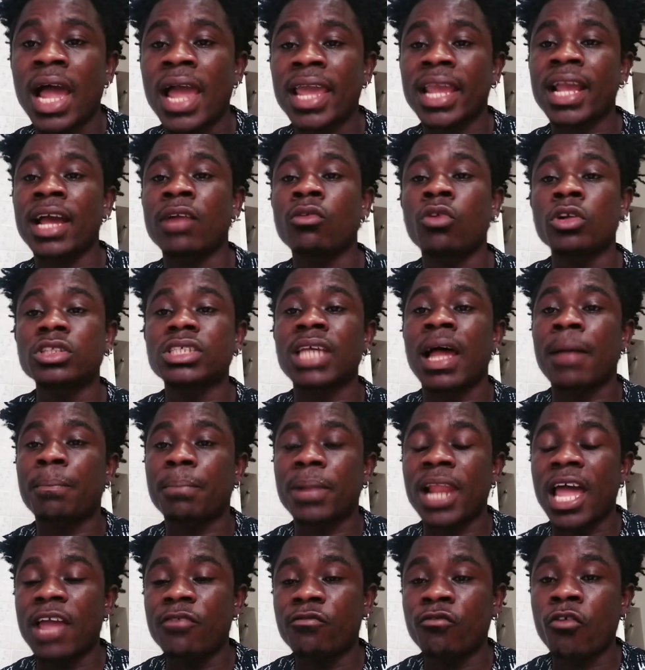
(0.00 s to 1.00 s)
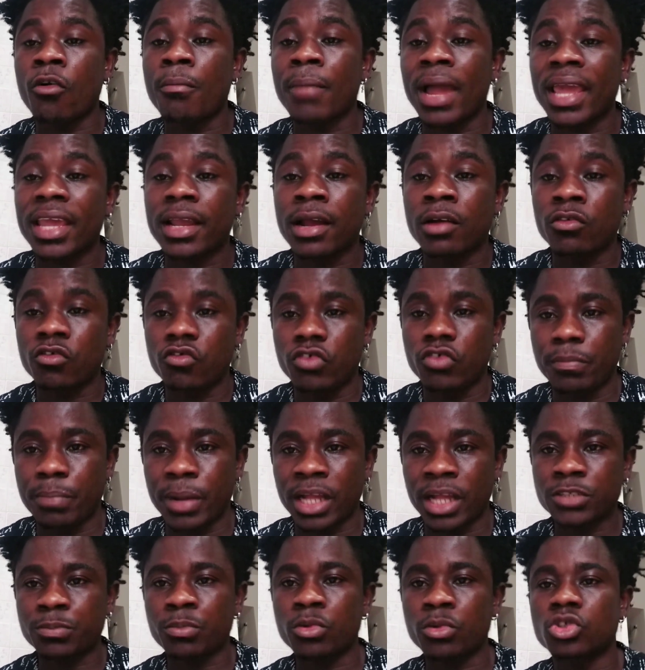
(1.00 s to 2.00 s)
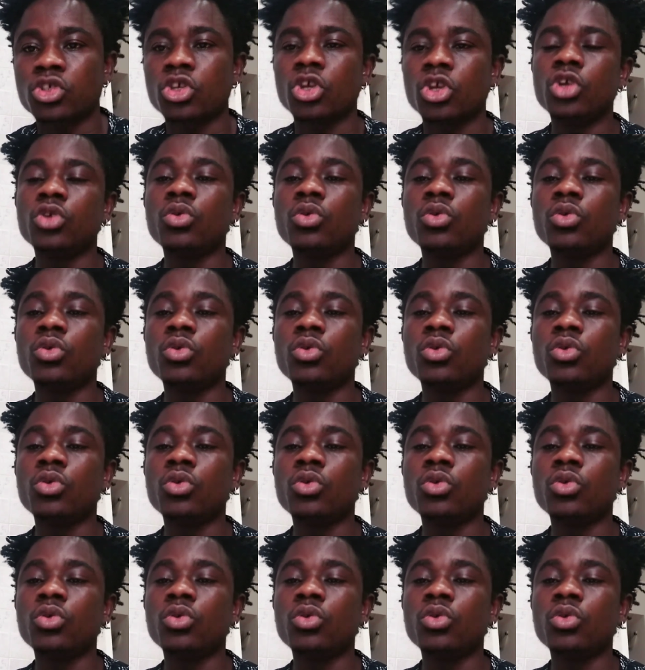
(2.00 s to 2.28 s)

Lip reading: I cannot apply for my country passport,